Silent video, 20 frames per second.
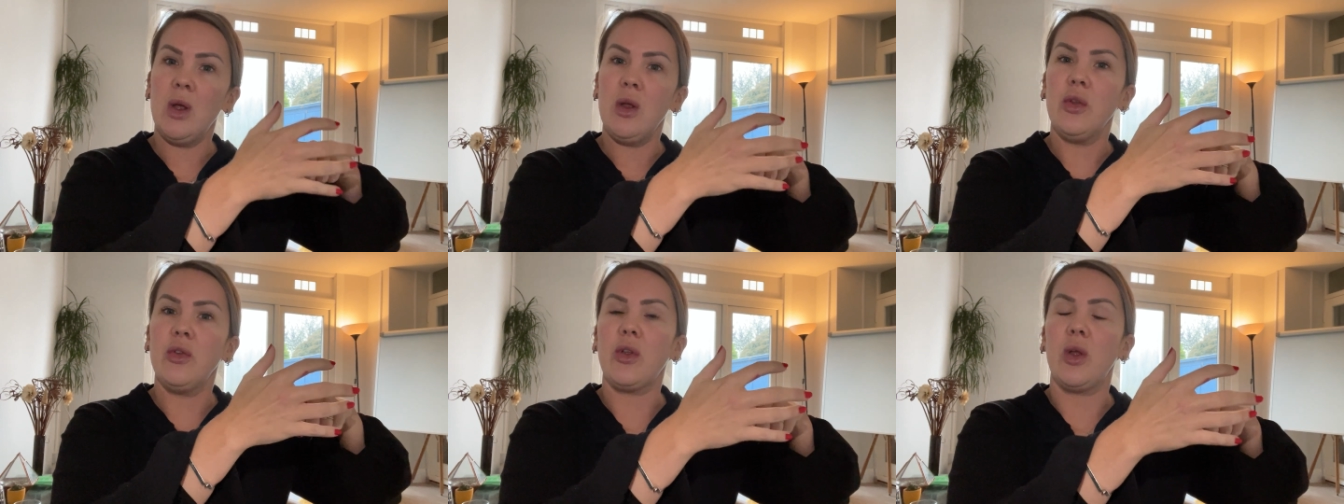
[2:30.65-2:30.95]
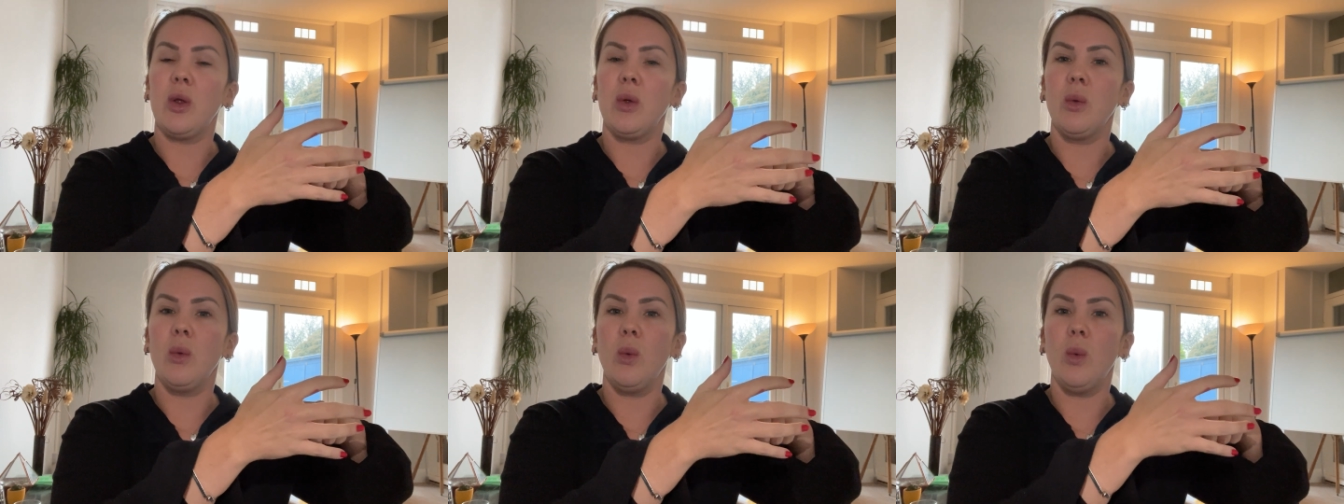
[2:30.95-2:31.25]

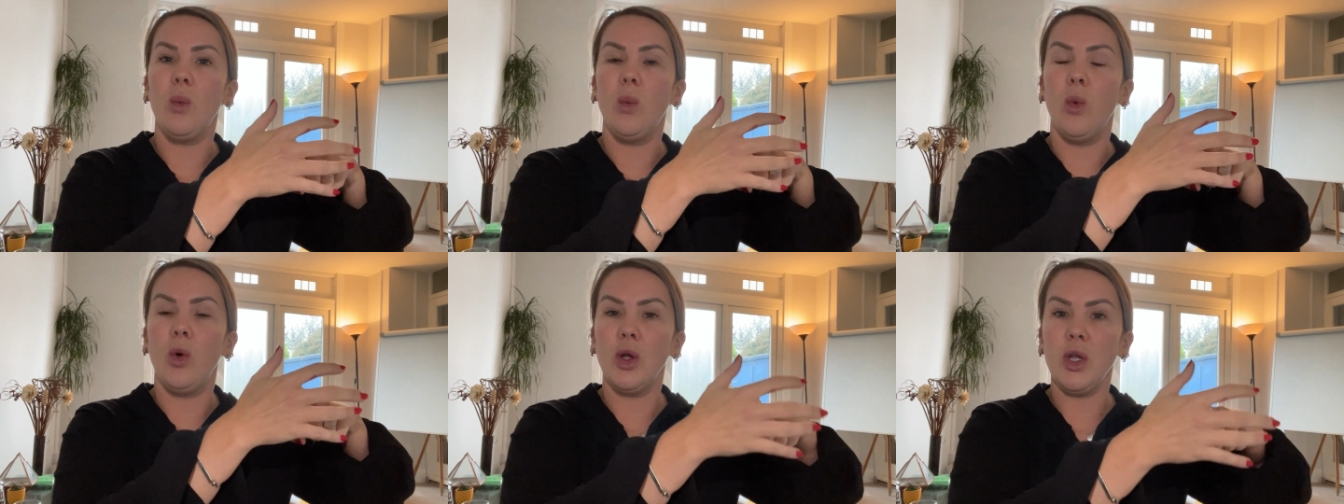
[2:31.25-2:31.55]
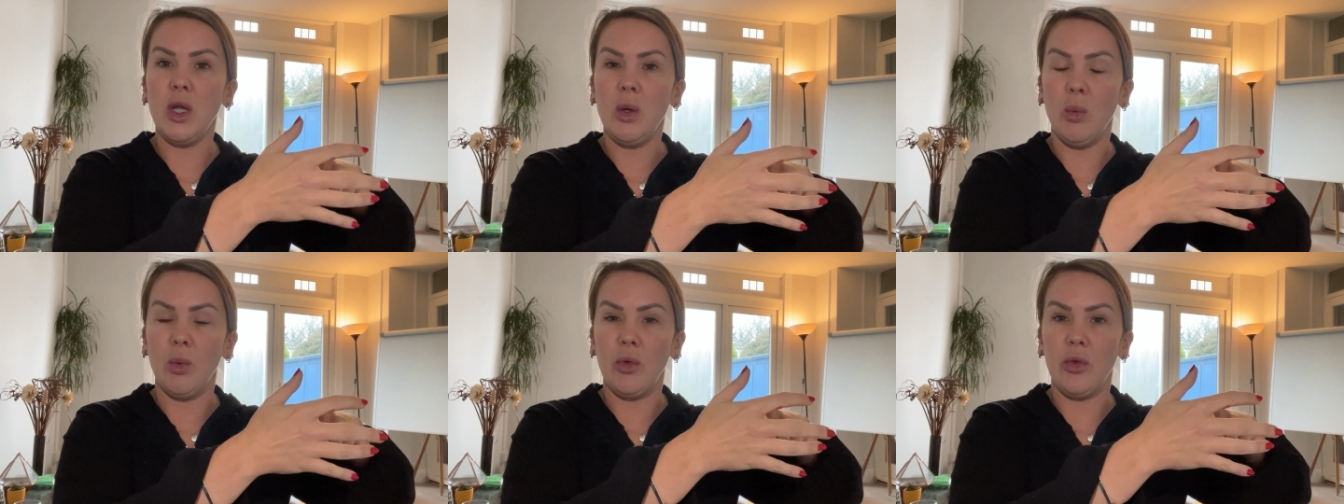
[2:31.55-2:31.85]
So what
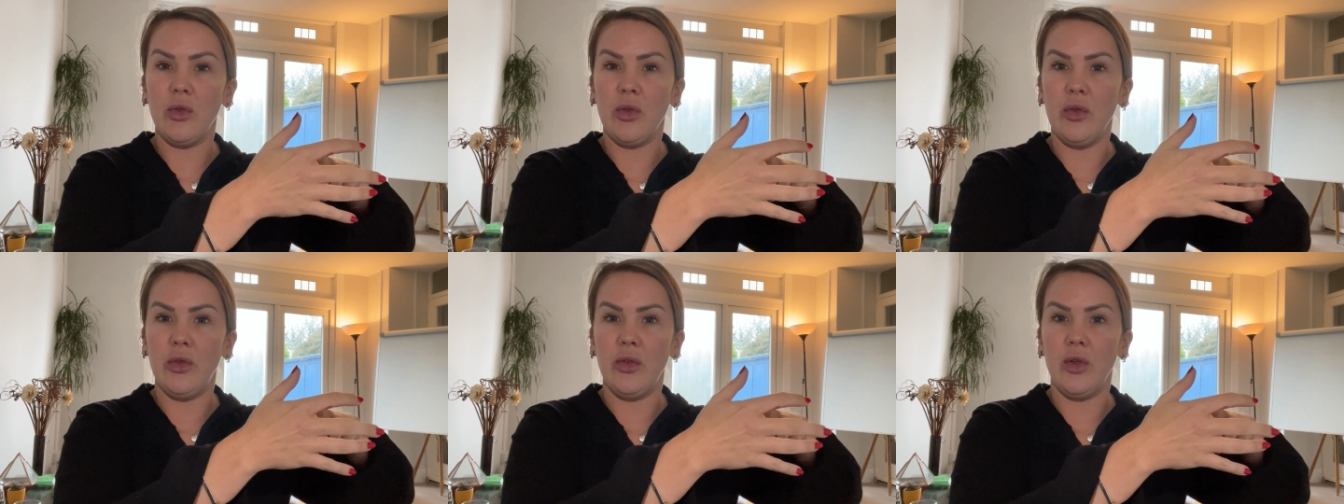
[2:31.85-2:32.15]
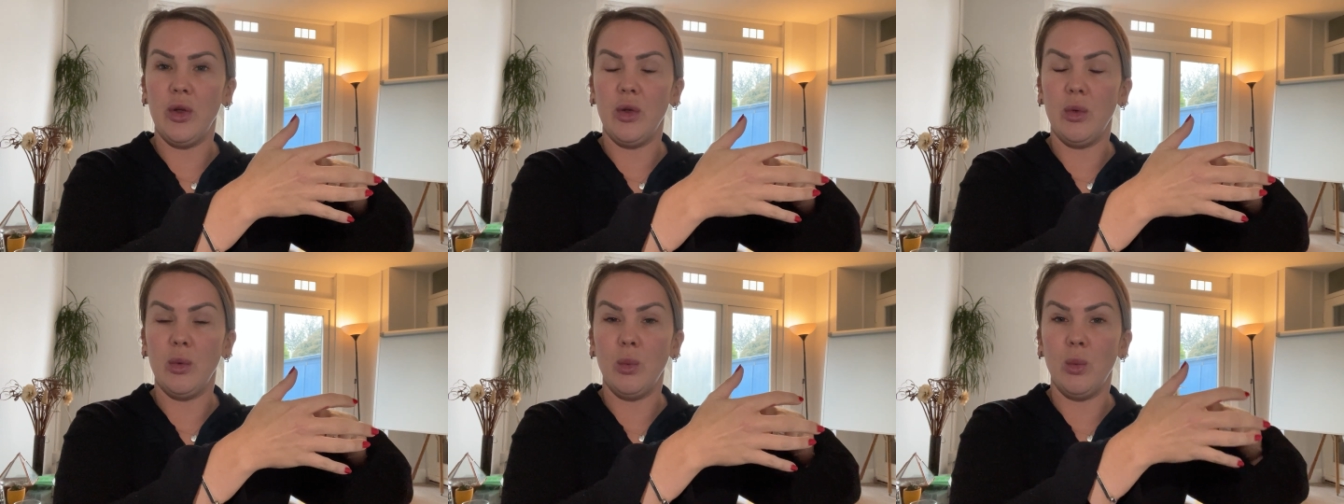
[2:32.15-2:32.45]
you want to
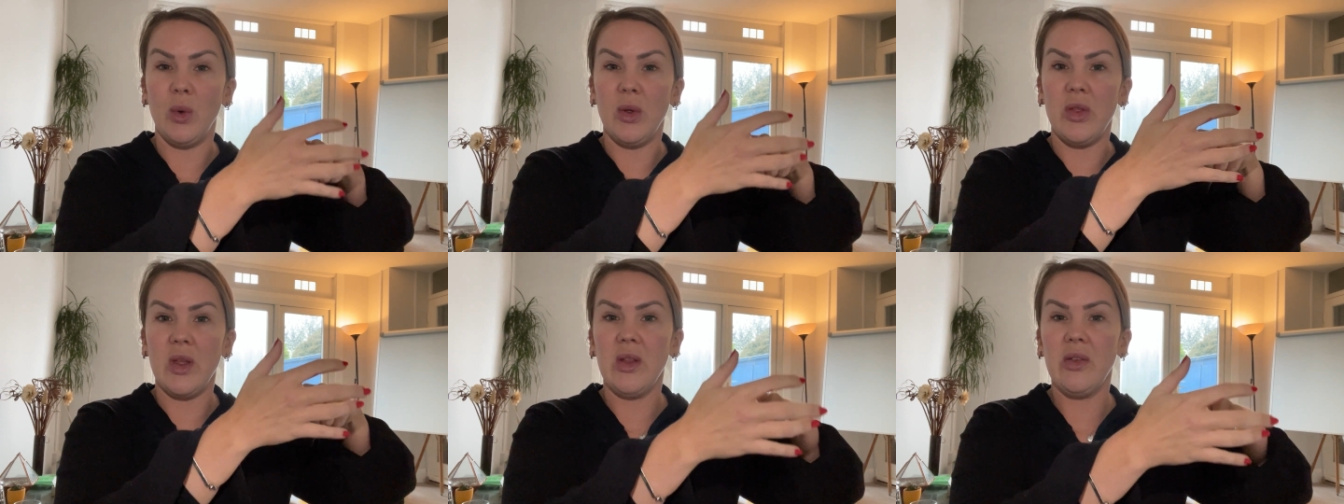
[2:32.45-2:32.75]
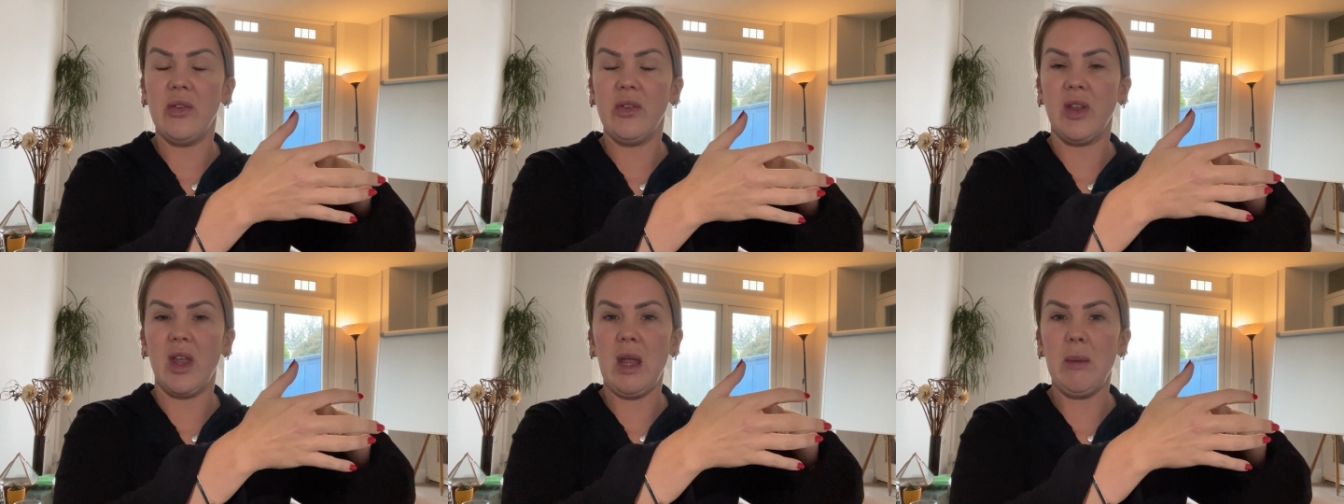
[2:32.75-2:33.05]
do
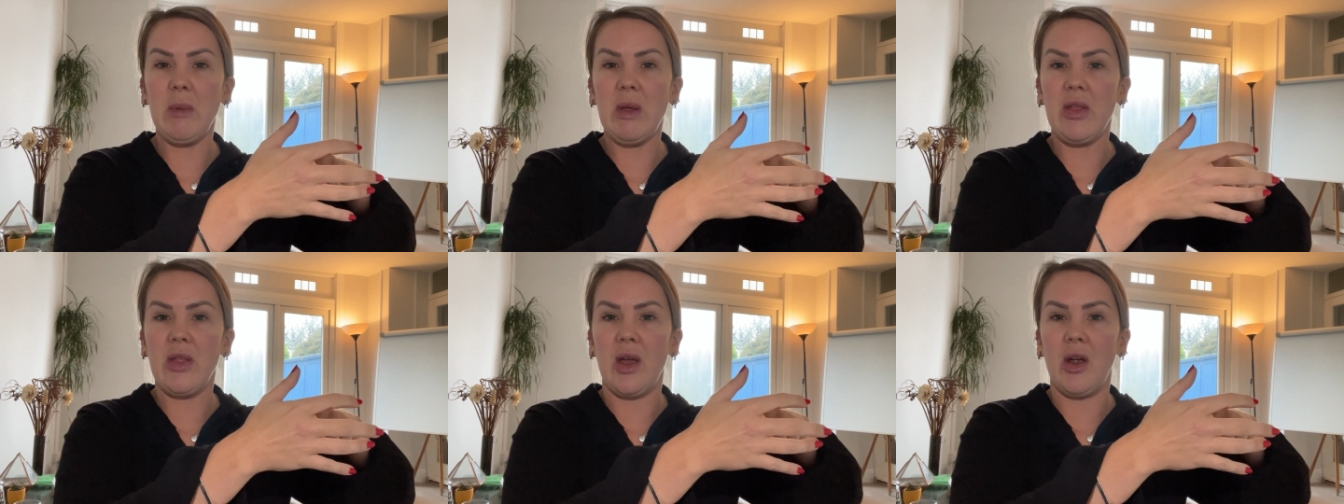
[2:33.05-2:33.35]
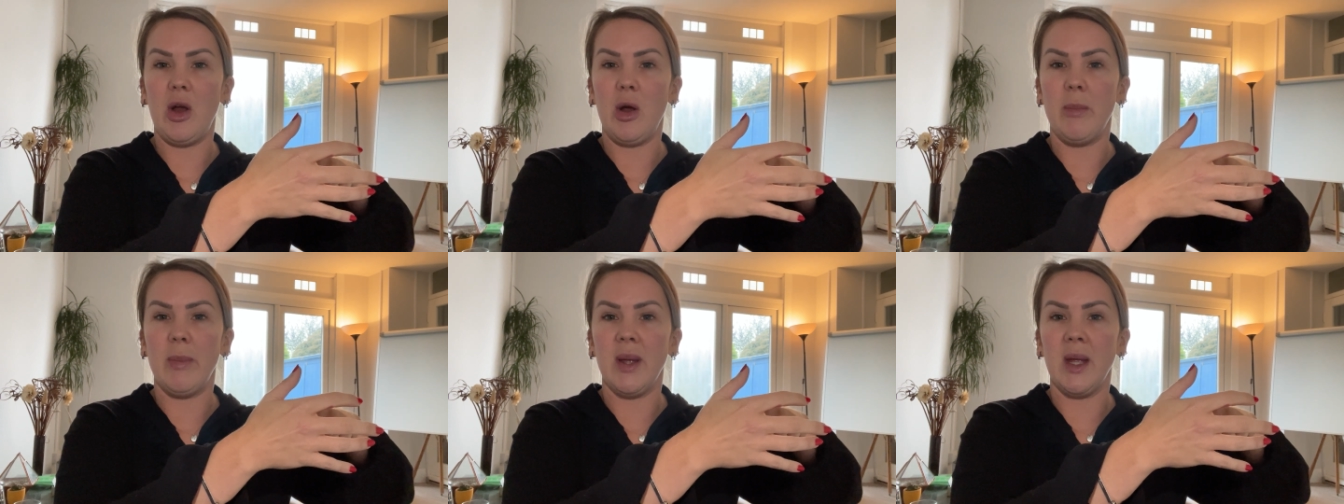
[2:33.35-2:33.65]
within schema
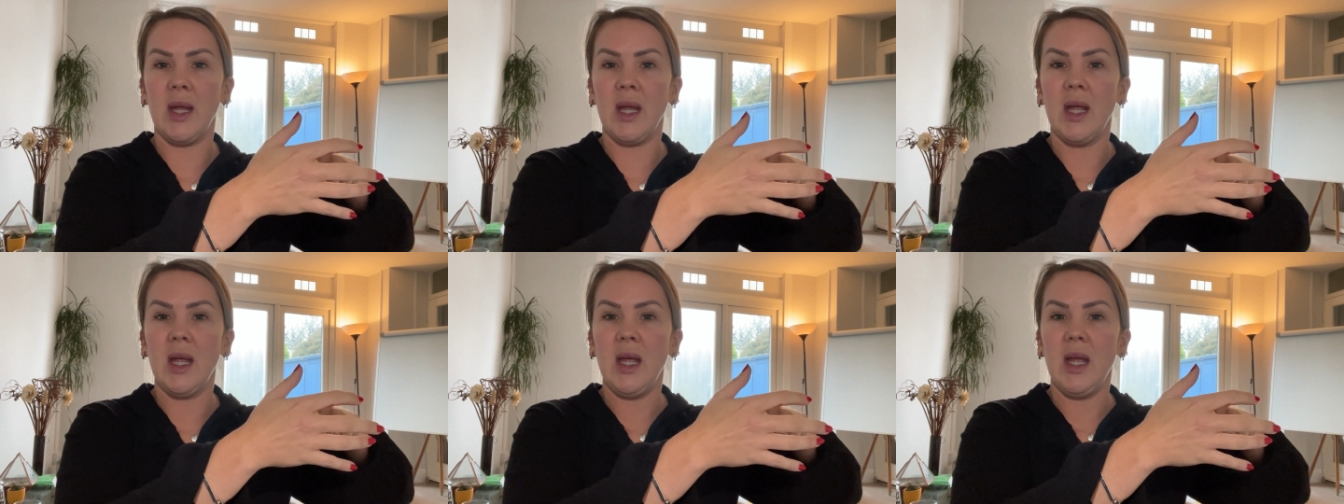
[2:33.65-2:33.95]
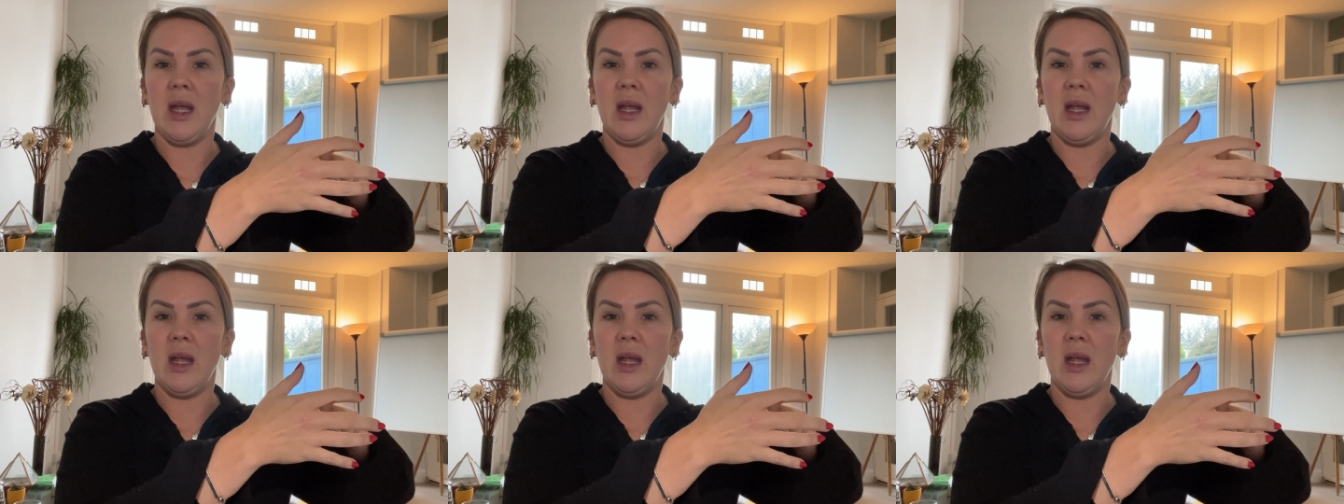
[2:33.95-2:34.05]
therapy